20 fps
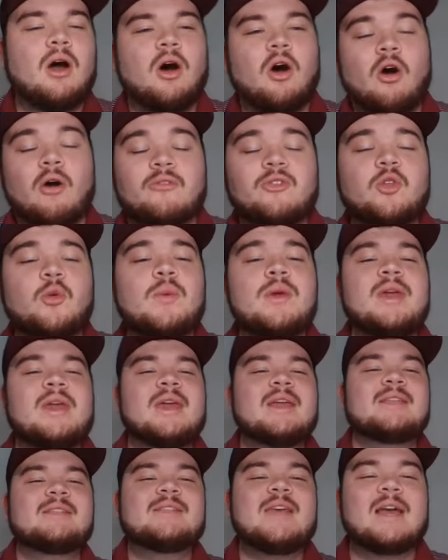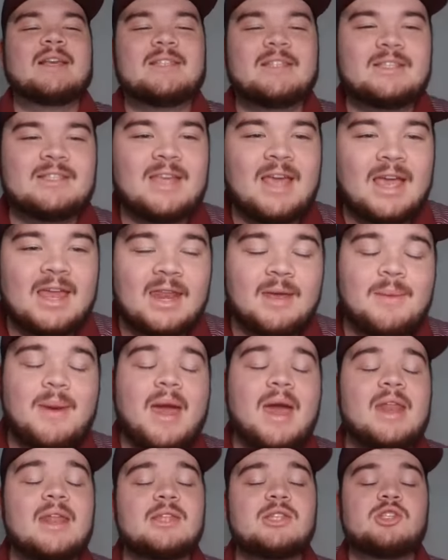Over the weekend, Texas A&M
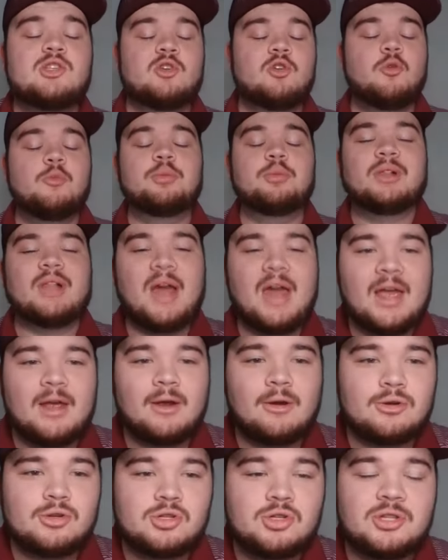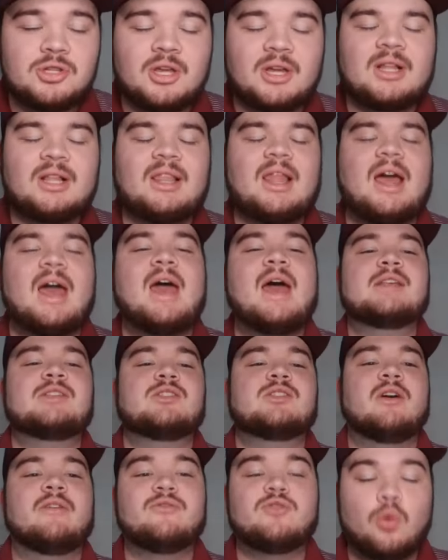added two players to the class
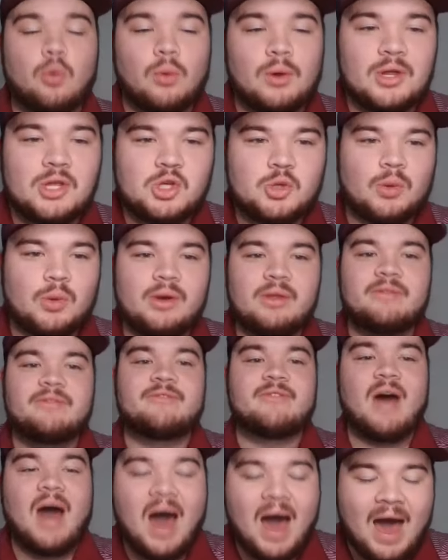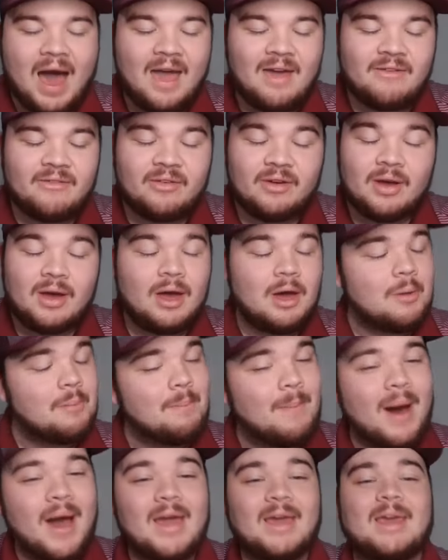of 2025.
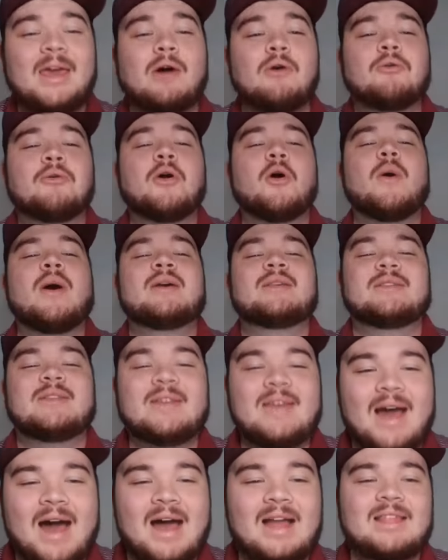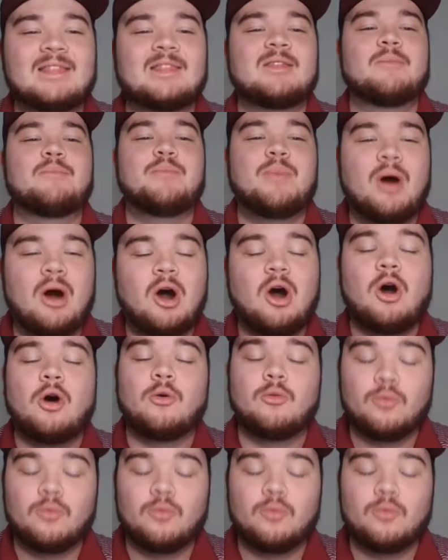Mike Elko has got the ball